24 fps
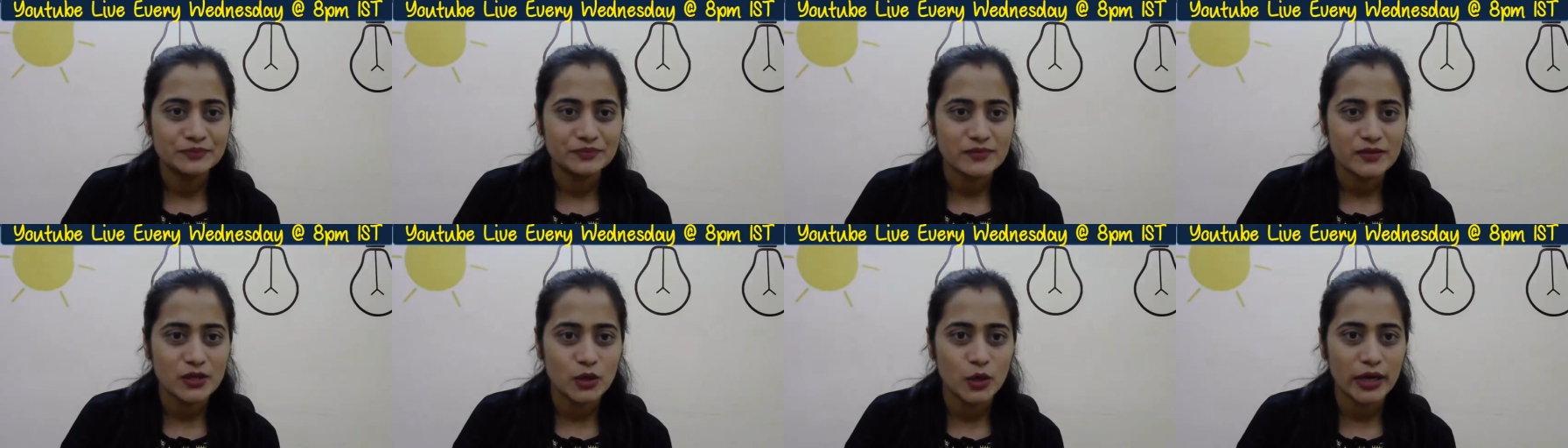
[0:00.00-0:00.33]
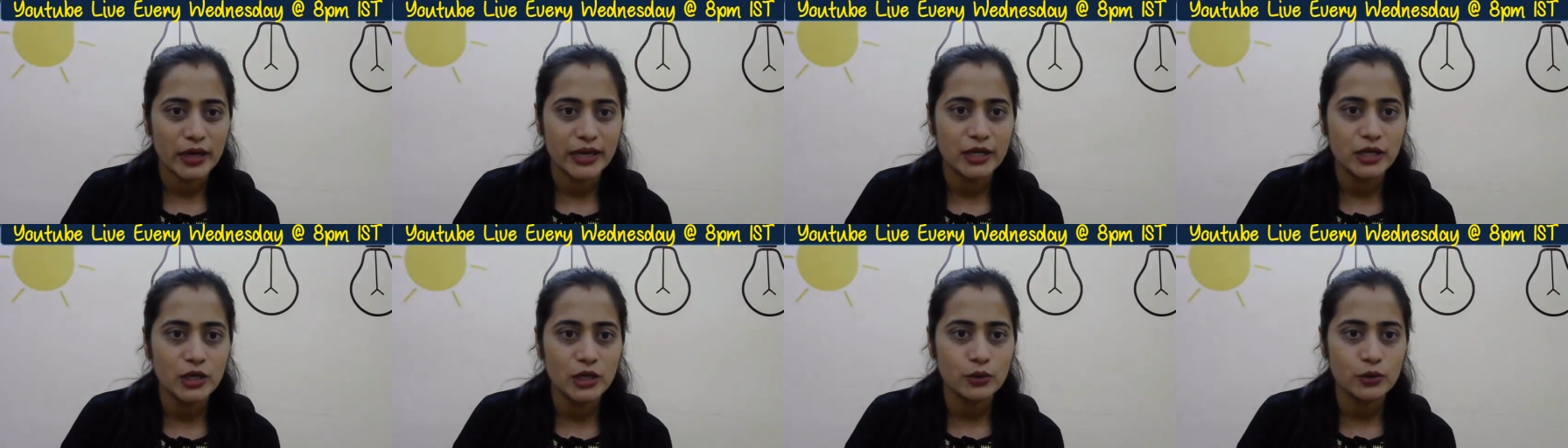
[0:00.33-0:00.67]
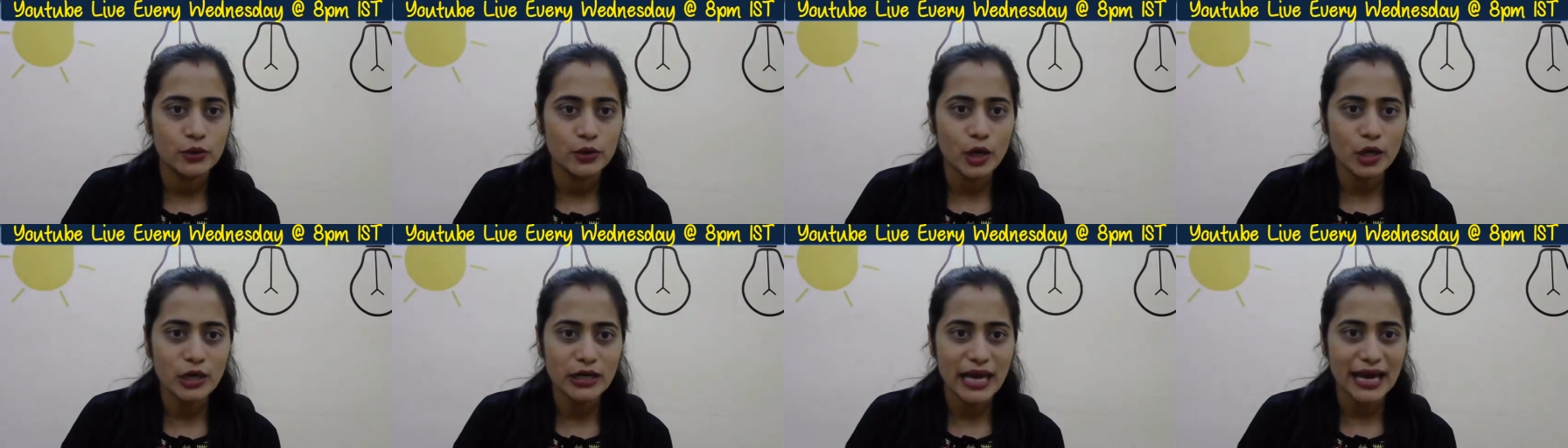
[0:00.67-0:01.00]
Okay,
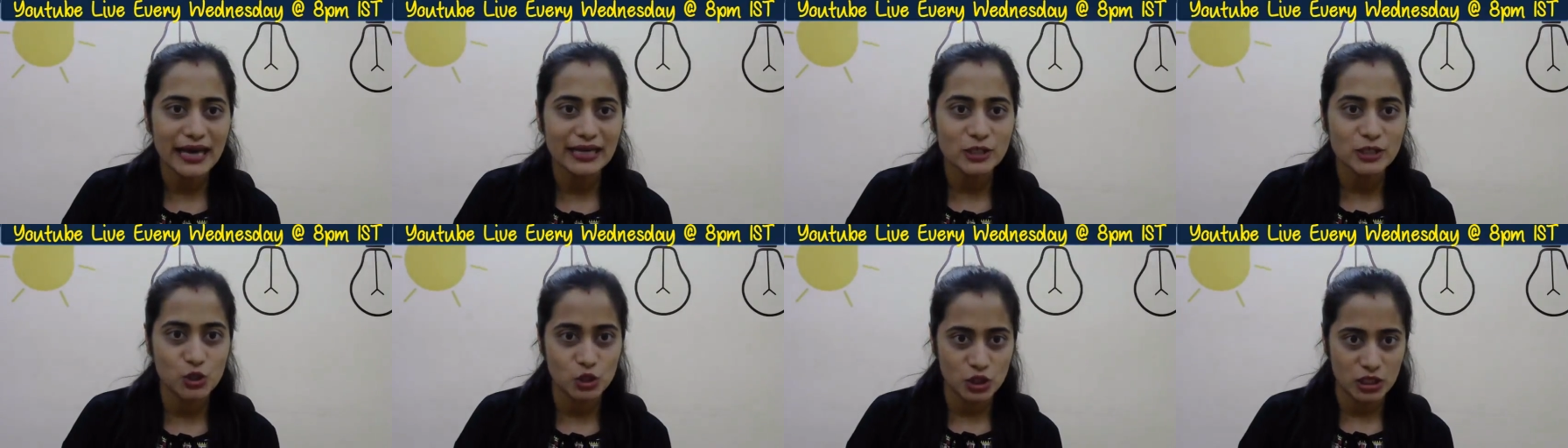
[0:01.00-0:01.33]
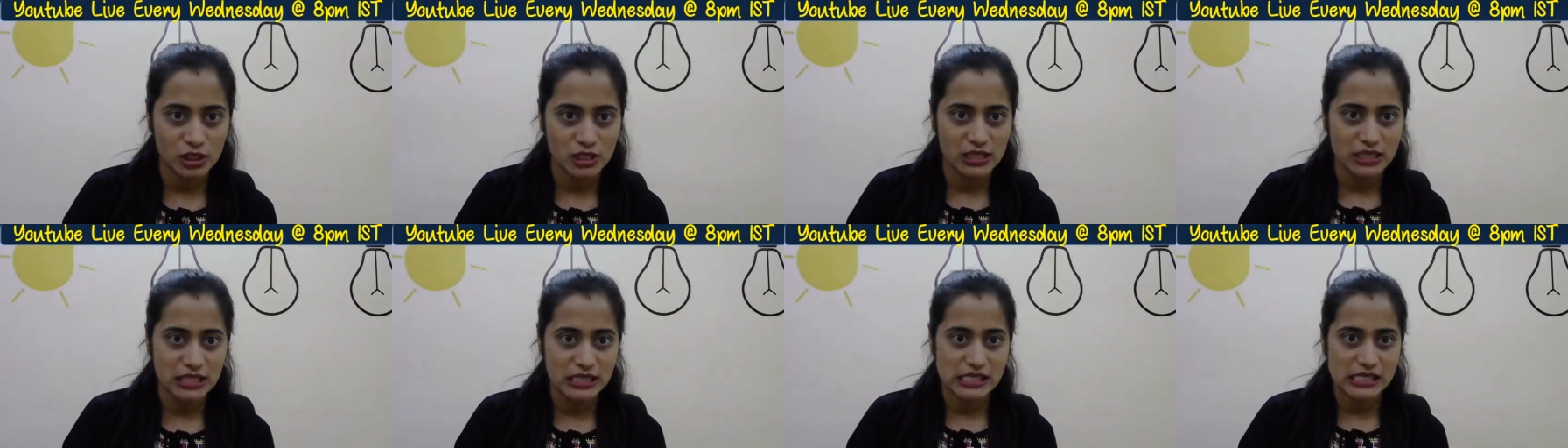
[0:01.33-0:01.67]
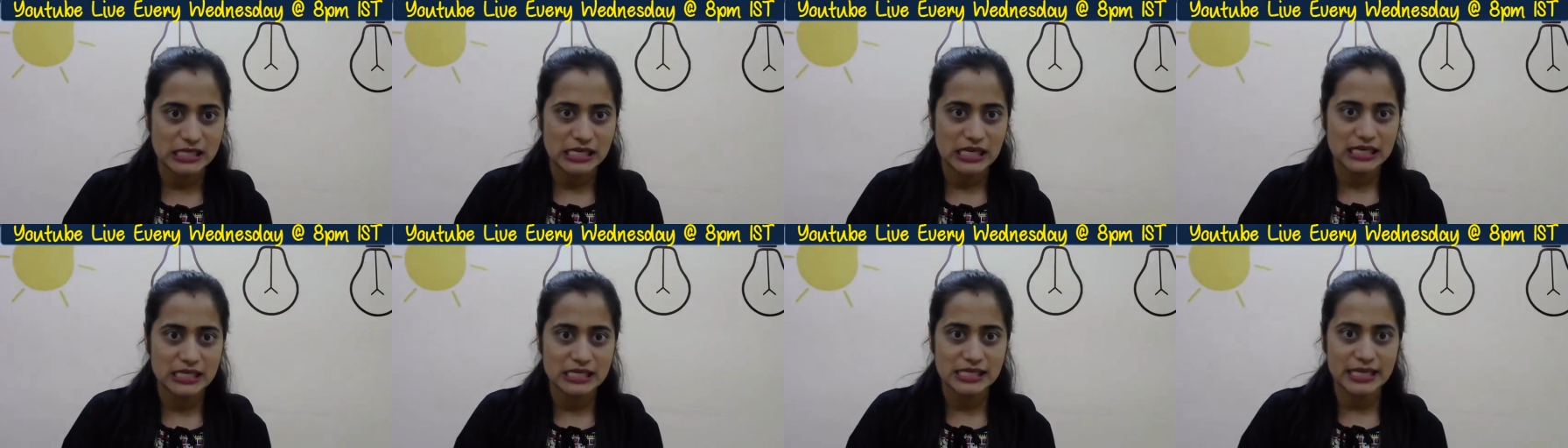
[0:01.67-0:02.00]
Neuron Action is
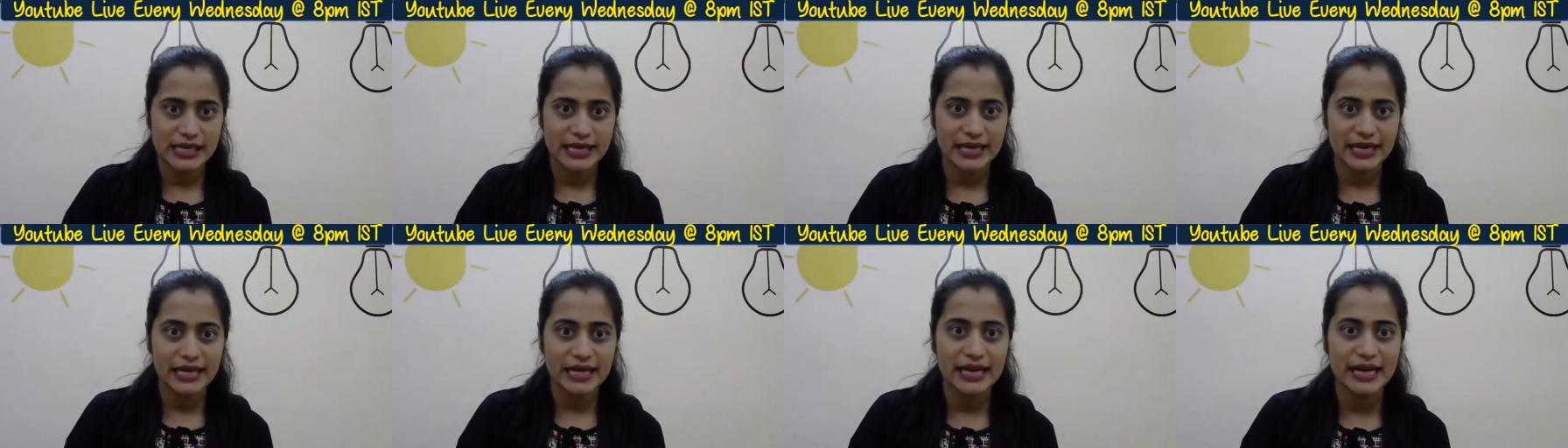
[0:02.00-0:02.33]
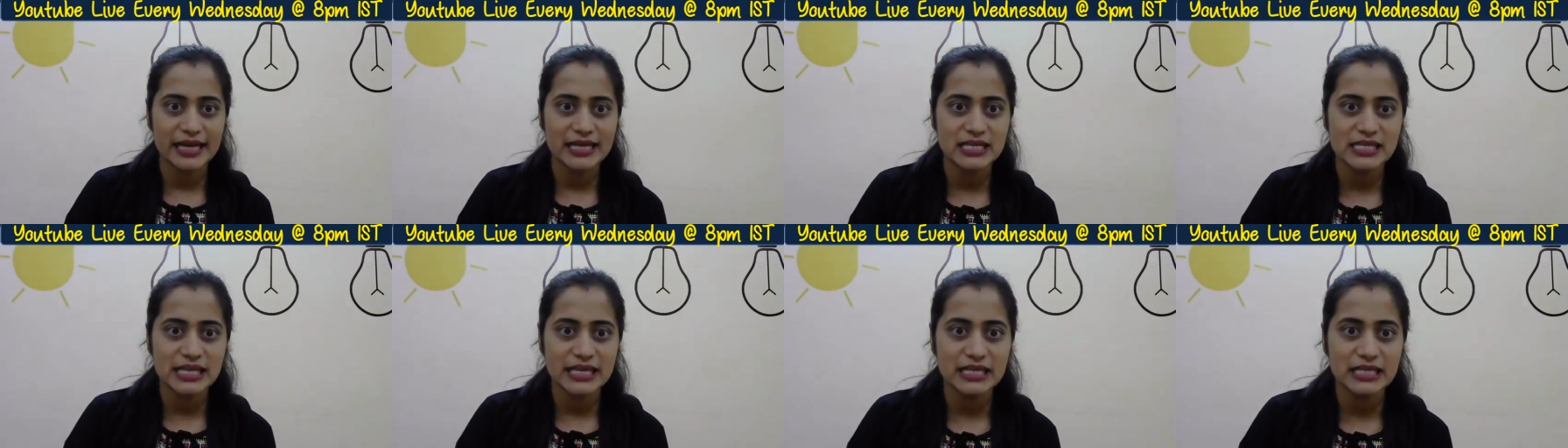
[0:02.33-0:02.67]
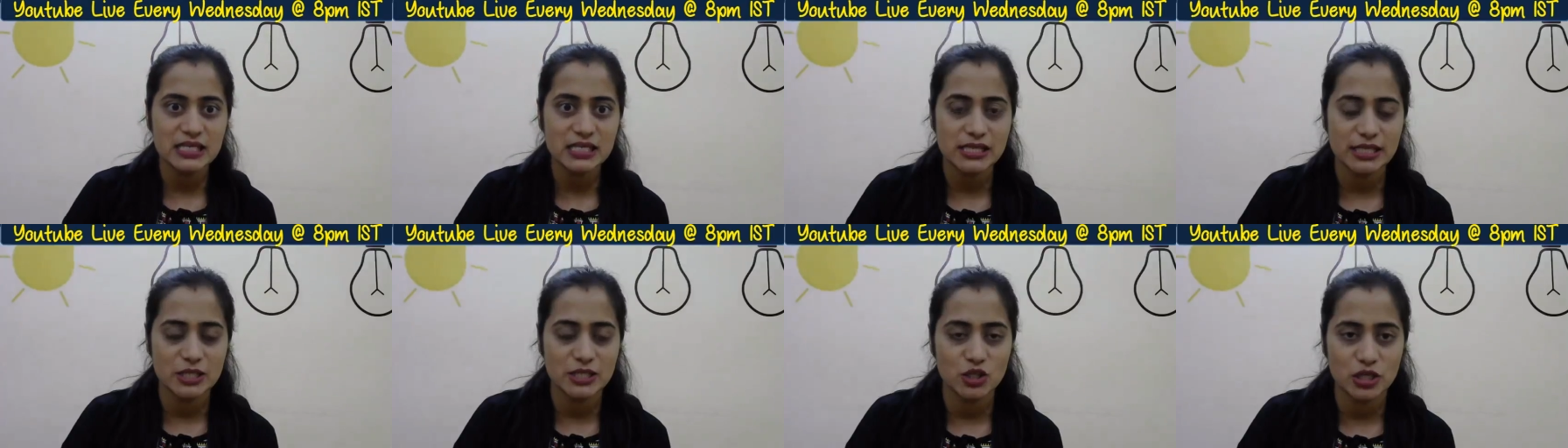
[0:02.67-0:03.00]
asking, guys, any
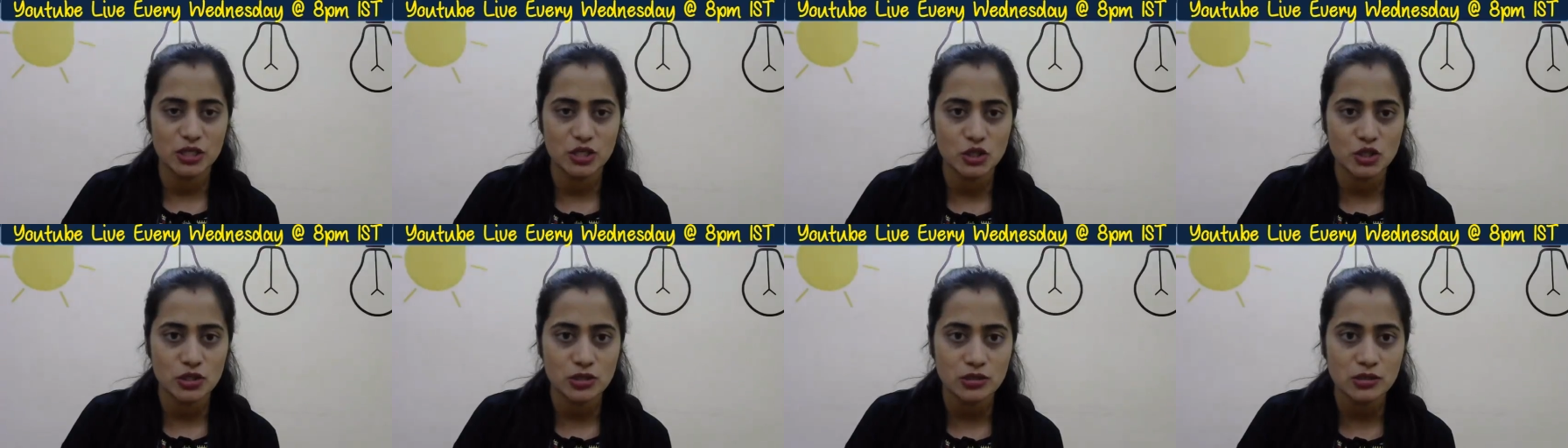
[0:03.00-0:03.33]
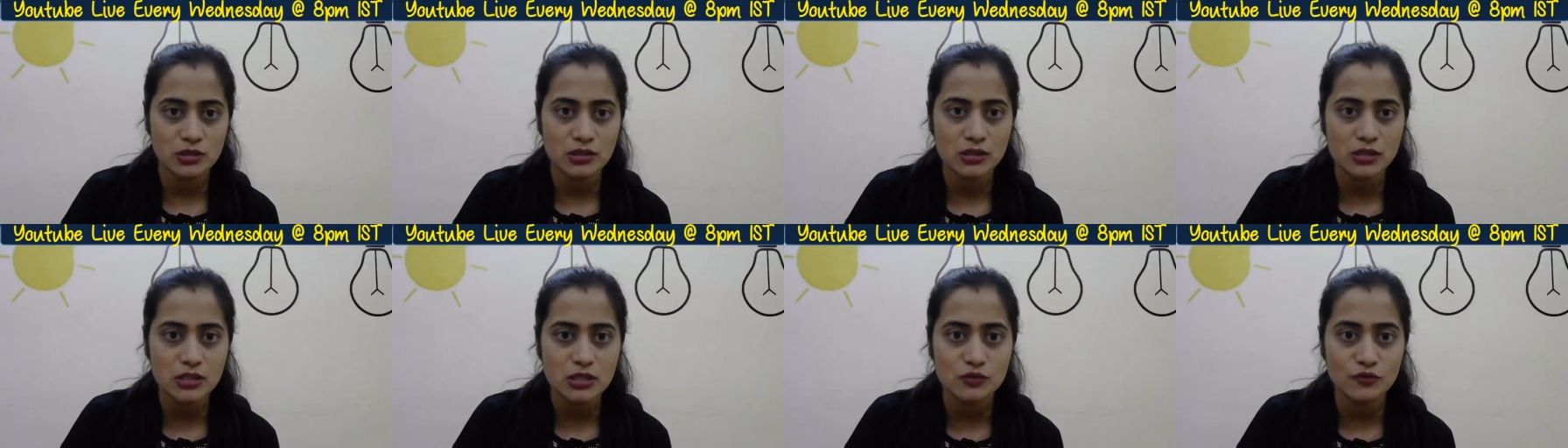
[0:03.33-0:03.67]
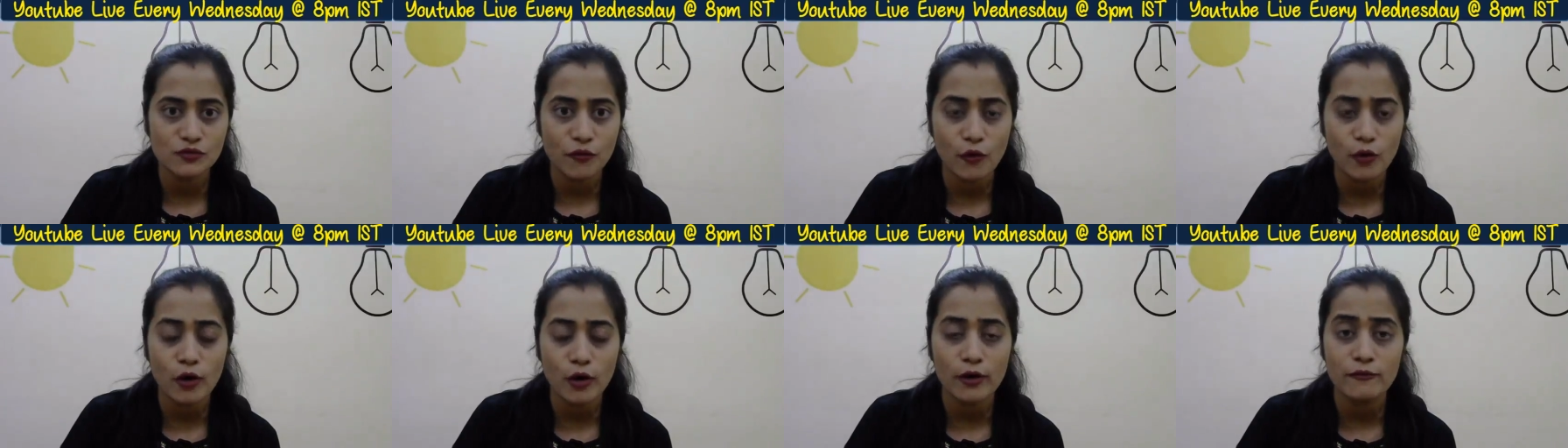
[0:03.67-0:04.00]
suggestions
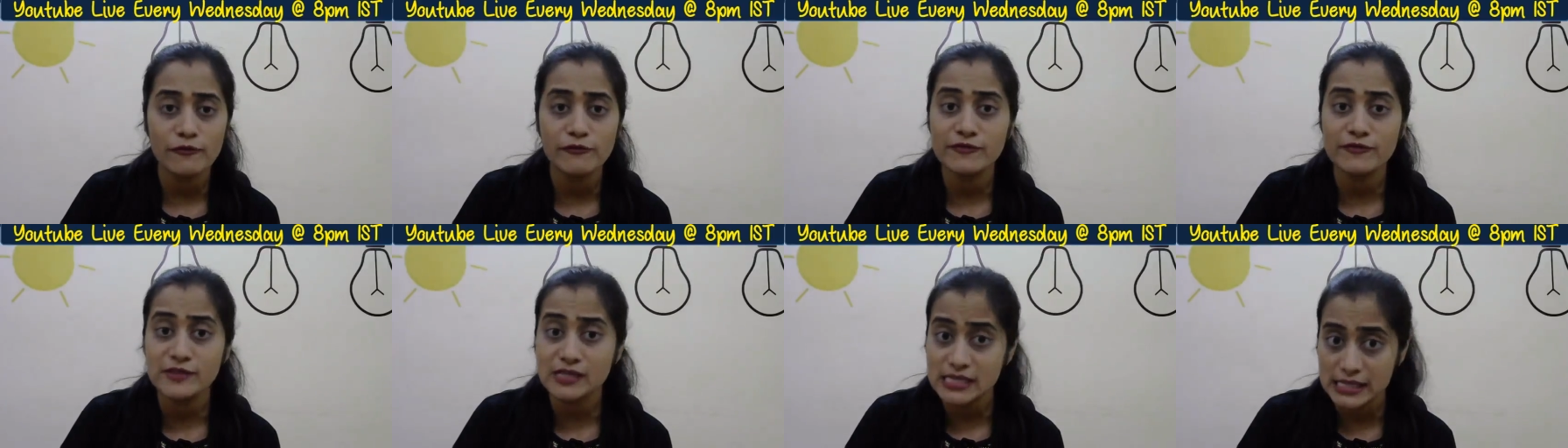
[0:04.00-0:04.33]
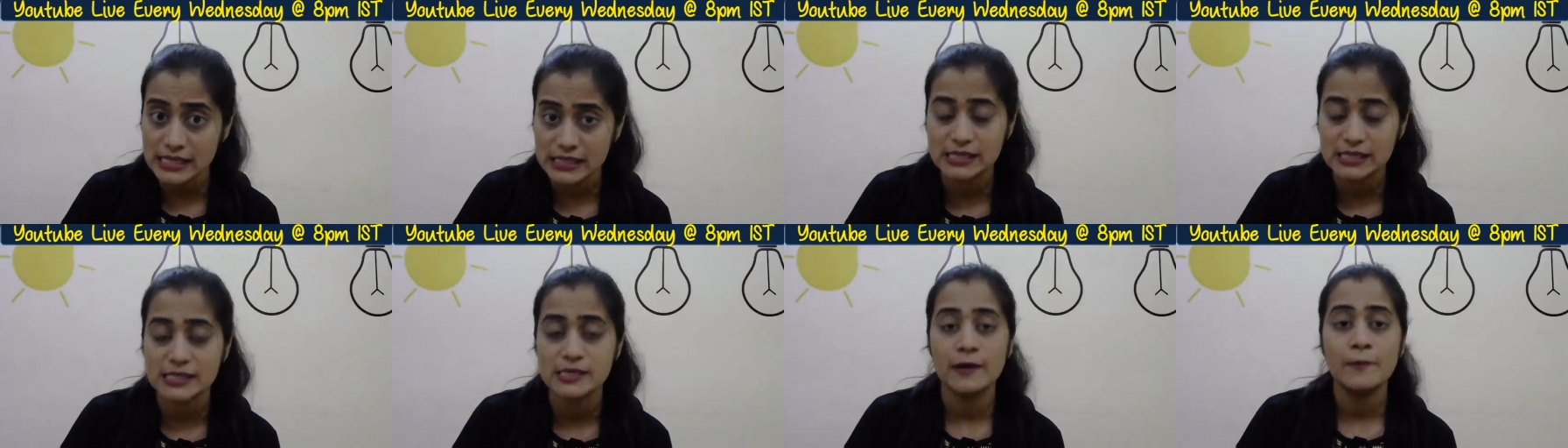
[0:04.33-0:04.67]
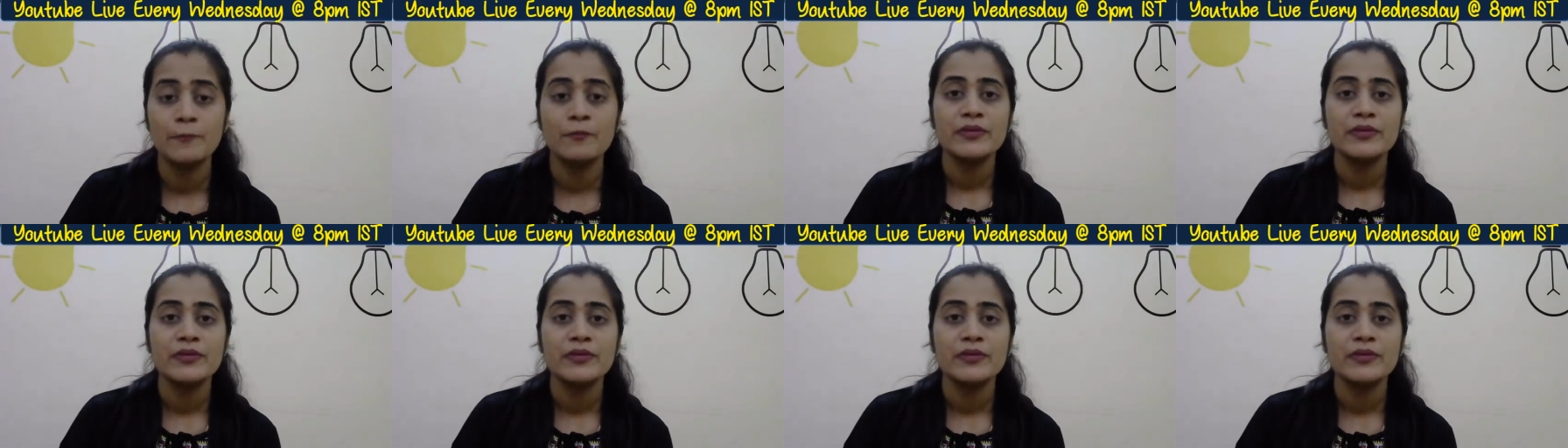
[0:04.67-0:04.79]
for physics?